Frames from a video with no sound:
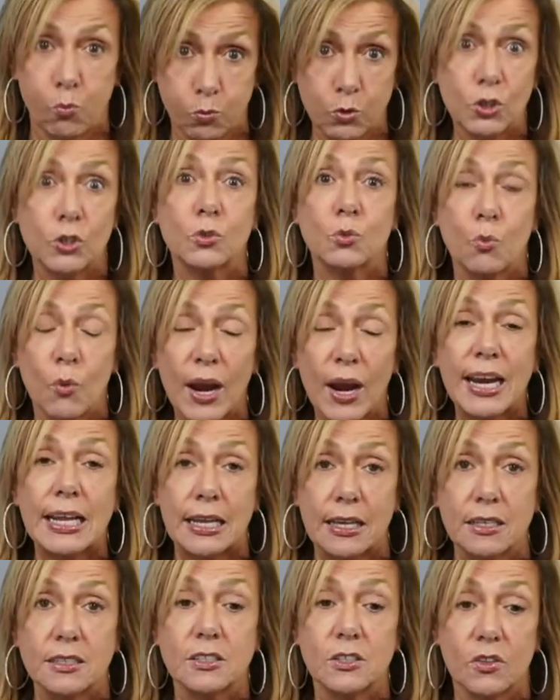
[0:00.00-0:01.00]
just
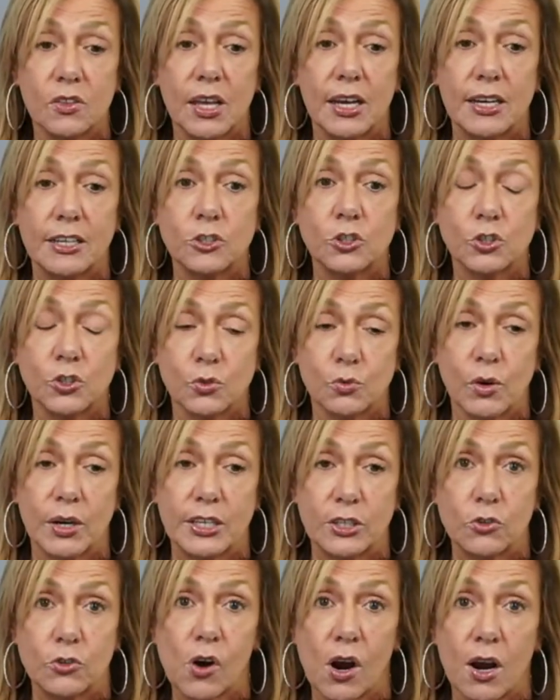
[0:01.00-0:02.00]
waiting until that interest
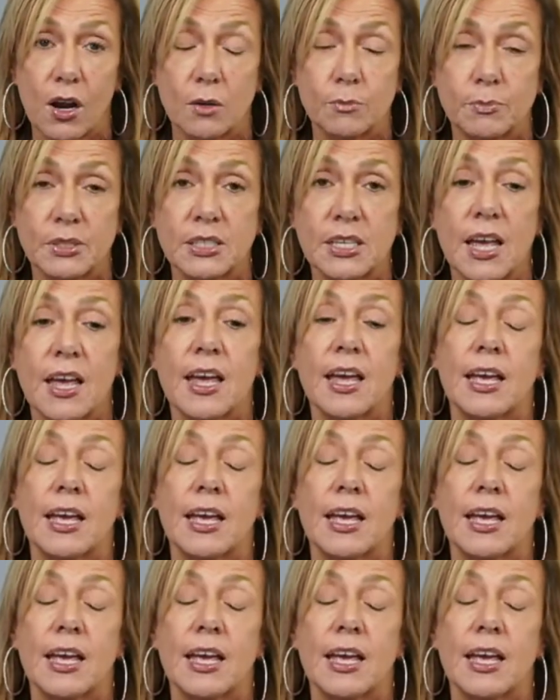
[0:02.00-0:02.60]
rate drops.